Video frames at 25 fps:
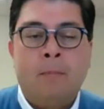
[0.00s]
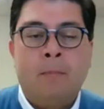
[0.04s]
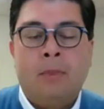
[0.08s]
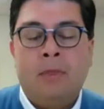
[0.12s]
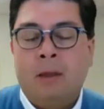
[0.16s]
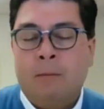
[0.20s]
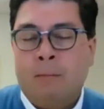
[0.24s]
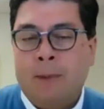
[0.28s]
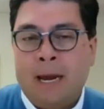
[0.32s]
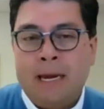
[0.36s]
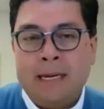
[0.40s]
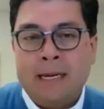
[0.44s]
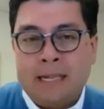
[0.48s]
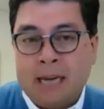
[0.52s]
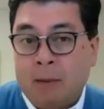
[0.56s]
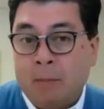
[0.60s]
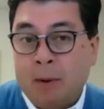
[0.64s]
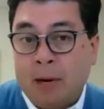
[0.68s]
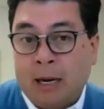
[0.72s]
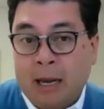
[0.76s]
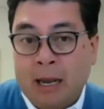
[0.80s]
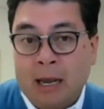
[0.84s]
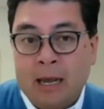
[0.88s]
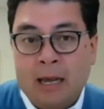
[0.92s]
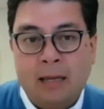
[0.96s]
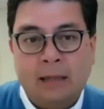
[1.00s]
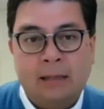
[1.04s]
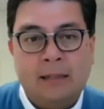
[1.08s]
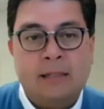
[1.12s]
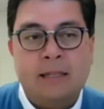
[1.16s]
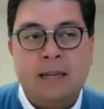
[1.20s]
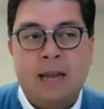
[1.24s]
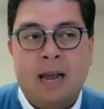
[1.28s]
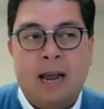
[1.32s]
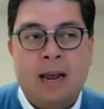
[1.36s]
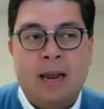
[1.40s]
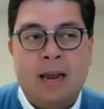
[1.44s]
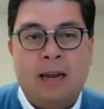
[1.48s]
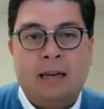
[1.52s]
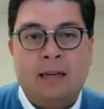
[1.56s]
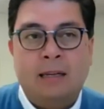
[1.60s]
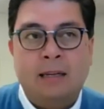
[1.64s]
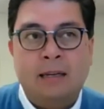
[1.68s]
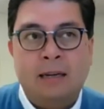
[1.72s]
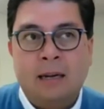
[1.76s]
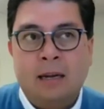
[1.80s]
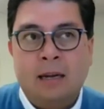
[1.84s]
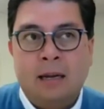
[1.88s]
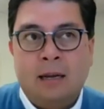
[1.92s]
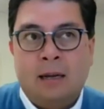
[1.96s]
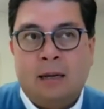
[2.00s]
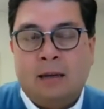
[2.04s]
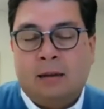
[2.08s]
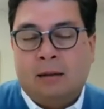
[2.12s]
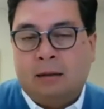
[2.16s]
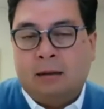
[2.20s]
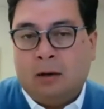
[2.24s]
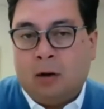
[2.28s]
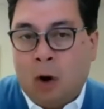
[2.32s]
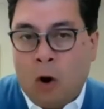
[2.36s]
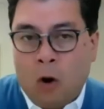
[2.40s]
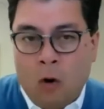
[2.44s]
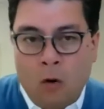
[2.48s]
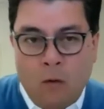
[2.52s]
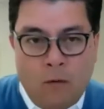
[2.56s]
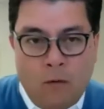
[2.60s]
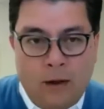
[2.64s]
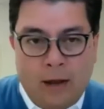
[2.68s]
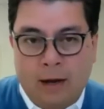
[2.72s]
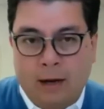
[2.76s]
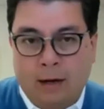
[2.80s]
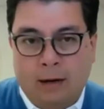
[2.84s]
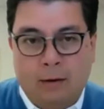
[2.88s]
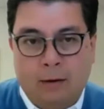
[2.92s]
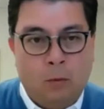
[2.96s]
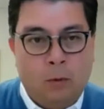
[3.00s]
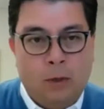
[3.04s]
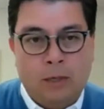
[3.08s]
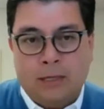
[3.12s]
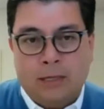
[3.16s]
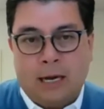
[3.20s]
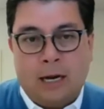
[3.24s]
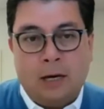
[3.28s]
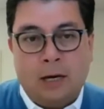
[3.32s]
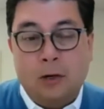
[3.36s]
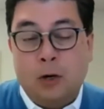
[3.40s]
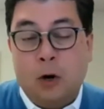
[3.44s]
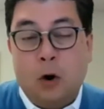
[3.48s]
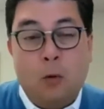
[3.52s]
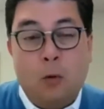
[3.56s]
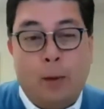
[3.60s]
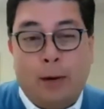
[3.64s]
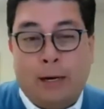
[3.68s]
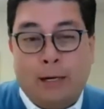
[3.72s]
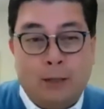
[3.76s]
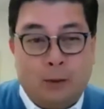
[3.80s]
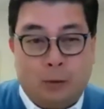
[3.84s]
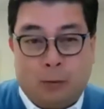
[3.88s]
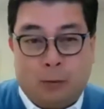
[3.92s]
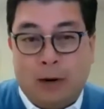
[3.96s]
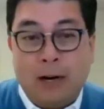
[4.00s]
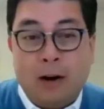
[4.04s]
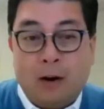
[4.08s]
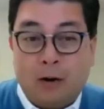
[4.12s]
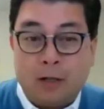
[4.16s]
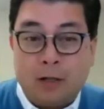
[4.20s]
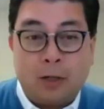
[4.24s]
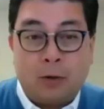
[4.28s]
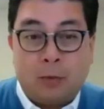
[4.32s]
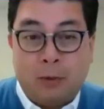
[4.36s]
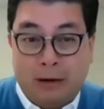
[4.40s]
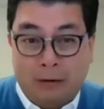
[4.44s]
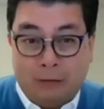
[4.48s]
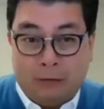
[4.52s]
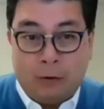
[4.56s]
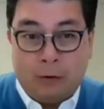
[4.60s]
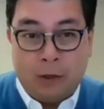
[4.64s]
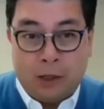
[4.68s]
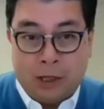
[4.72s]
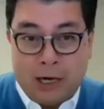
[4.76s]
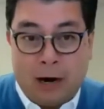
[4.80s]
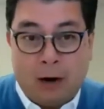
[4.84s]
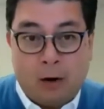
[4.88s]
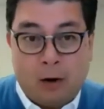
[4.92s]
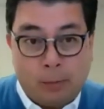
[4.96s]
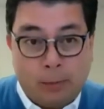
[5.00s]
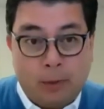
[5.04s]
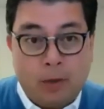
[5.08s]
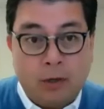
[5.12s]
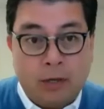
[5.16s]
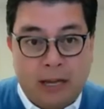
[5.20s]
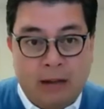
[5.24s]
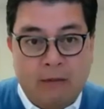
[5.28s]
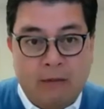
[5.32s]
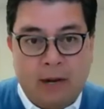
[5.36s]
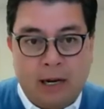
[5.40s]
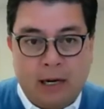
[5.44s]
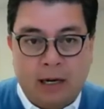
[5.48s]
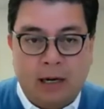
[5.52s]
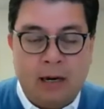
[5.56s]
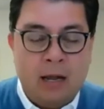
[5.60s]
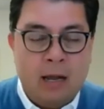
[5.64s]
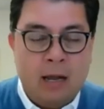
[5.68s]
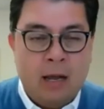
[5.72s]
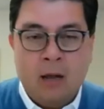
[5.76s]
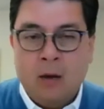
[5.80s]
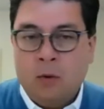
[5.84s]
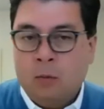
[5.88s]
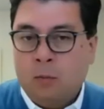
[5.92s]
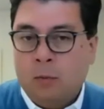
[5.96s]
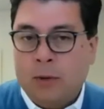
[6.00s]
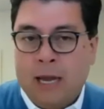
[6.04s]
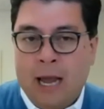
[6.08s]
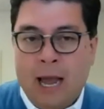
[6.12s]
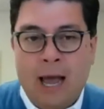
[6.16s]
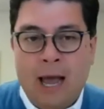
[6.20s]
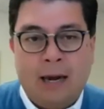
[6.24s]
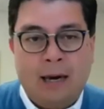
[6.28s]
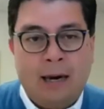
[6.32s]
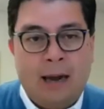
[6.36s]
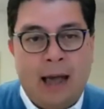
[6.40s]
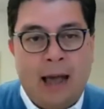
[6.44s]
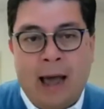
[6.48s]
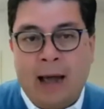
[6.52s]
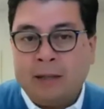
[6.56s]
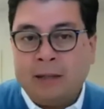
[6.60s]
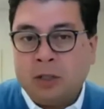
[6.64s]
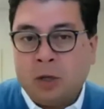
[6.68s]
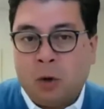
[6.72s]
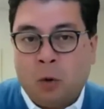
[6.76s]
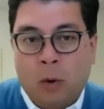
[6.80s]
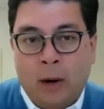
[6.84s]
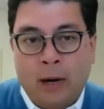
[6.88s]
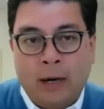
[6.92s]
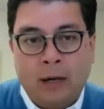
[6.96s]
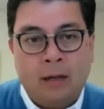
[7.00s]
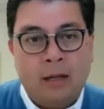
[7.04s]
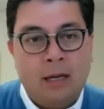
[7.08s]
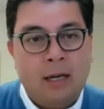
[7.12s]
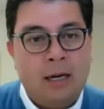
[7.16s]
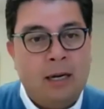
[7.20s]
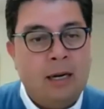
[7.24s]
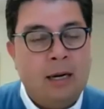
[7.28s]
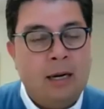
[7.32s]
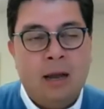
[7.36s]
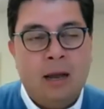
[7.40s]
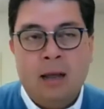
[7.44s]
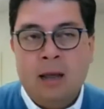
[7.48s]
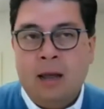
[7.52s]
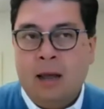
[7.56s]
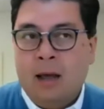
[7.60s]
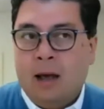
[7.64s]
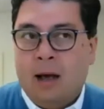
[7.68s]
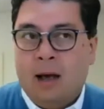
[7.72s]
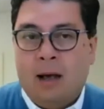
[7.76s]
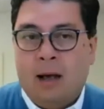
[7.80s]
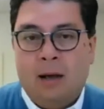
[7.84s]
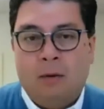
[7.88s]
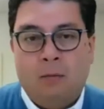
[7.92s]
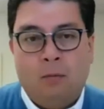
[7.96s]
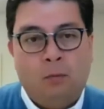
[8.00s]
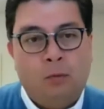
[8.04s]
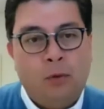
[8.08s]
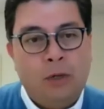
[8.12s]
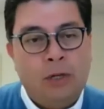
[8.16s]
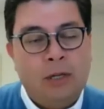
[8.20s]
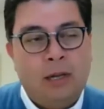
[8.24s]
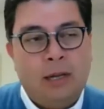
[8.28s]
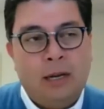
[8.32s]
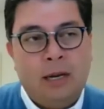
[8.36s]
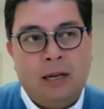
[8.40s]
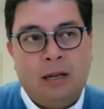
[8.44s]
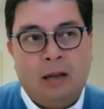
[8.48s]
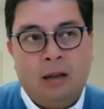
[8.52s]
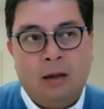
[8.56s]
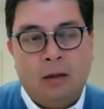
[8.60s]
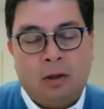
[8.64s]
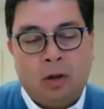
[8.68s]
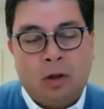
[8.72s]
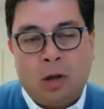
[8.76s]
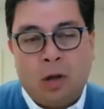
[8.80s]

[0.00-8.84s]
The pandemic hit and COVID was on nobody's radar screen for charitable giving. We had to act quickly, really